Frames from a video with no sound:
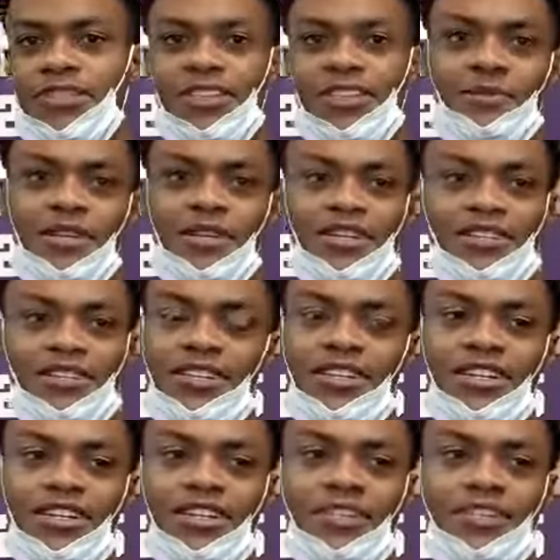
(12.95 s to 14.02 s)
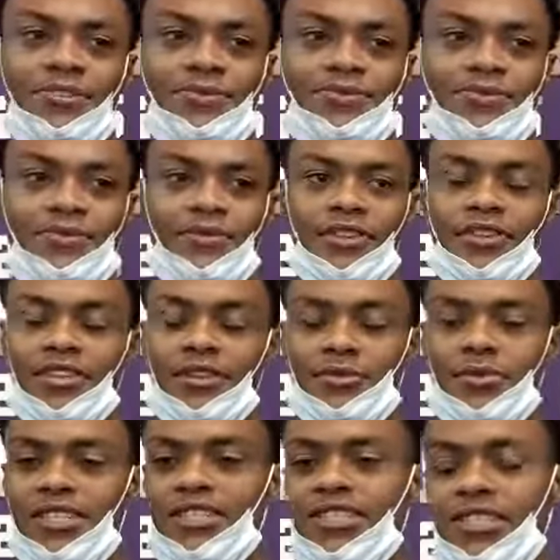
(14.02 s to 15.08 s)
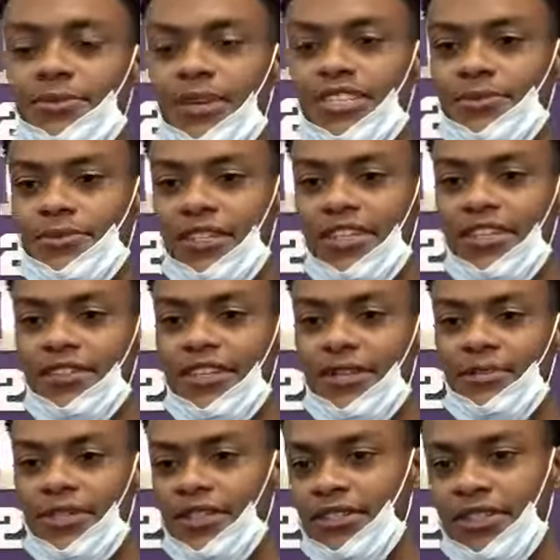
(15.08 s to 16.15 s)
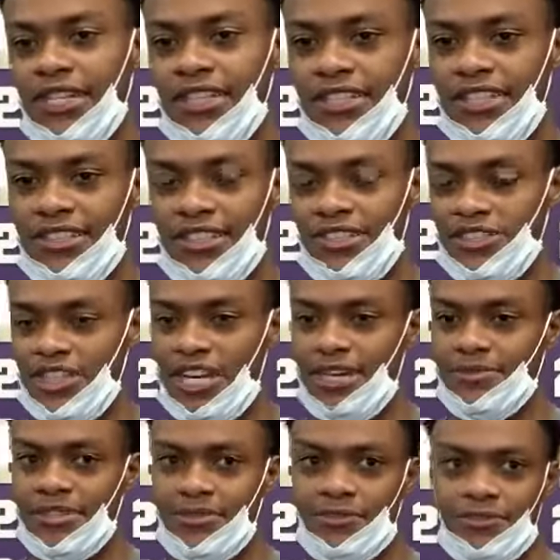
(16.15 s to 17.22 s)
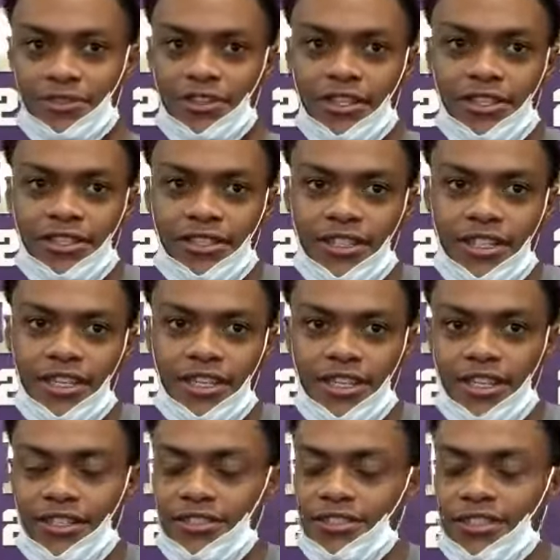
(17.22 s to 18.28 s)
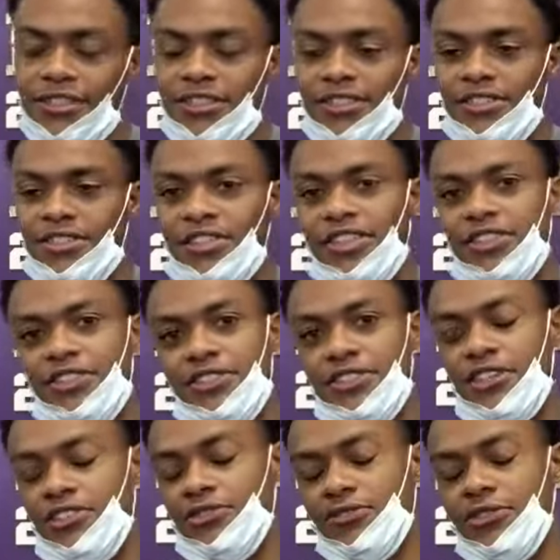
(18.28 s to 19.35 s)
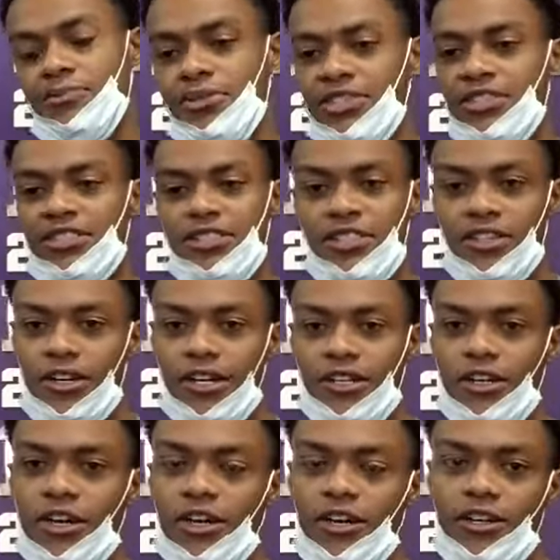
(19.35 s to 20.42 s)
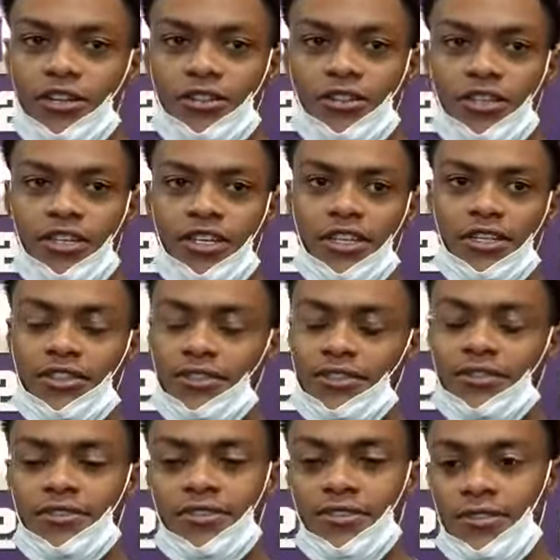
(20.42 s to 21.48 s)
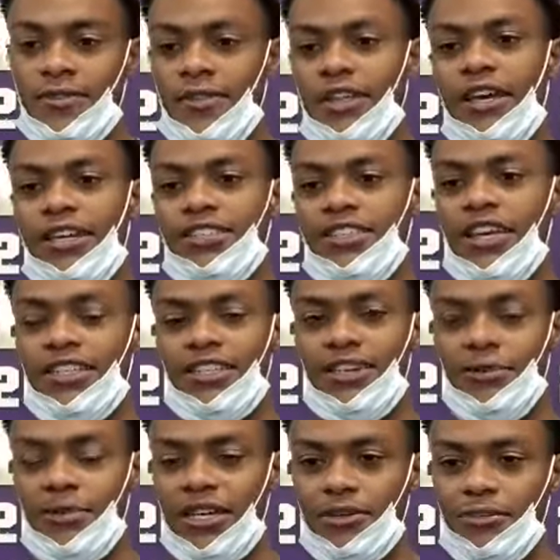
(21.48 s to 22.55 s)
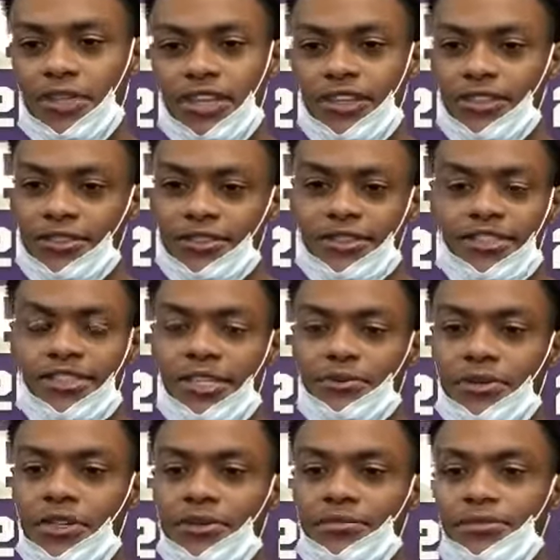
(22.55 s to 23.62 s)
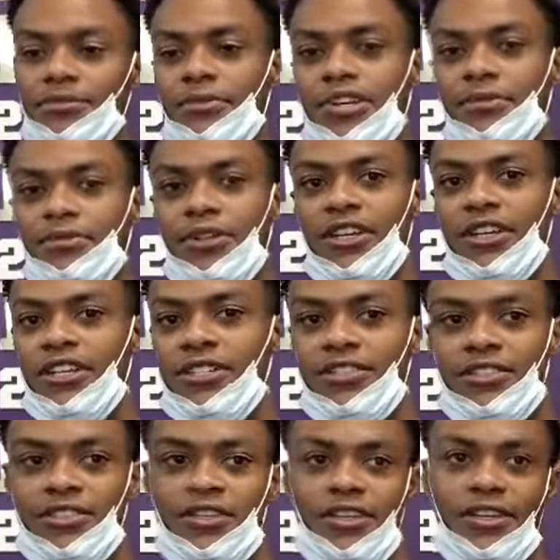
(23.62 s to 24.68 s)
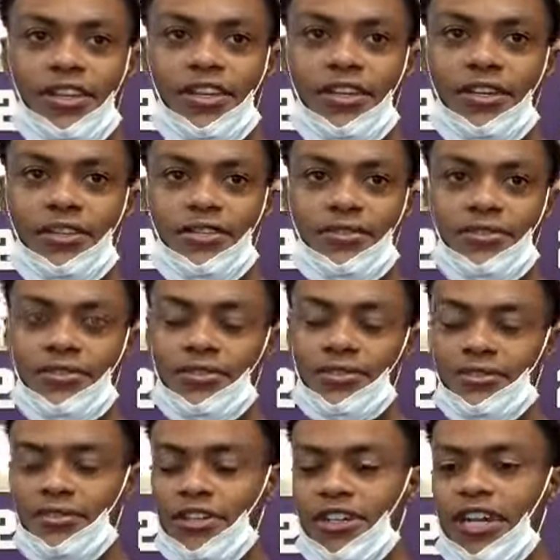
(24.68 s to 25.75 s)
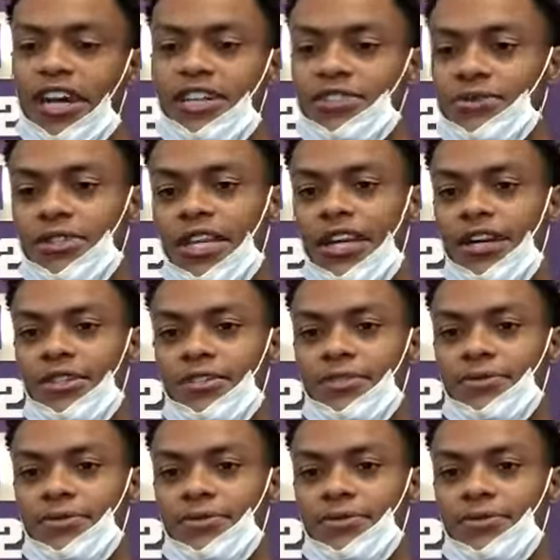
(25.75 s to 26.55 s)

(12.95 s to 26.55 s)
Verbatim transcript: I mean, um, my teammates believed in me. They did their jobs up front, and just Coach B put us in a great call, and I just had to go make a play, step up, make plays, and for the guys who were down.